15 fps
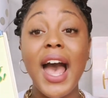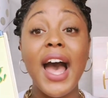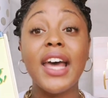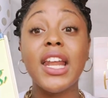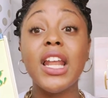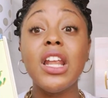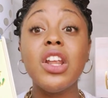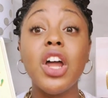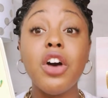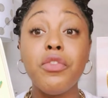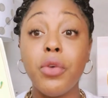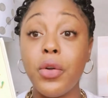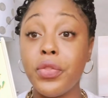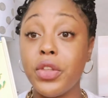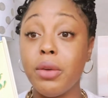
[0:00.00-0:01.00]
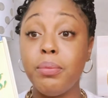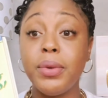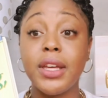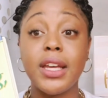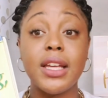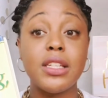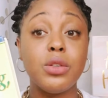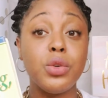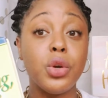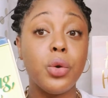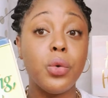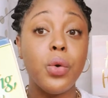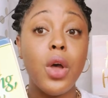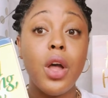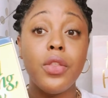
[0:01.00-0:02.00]
how to love on them because you
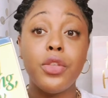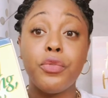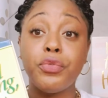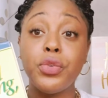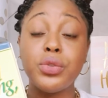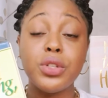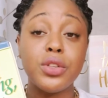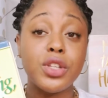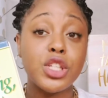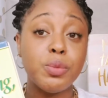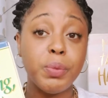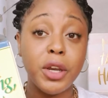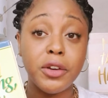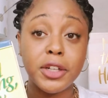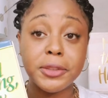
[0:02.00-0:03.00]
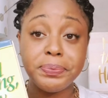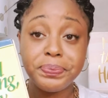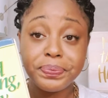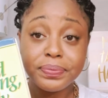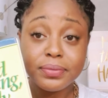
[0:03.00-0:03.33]
know the fruits of the Spirit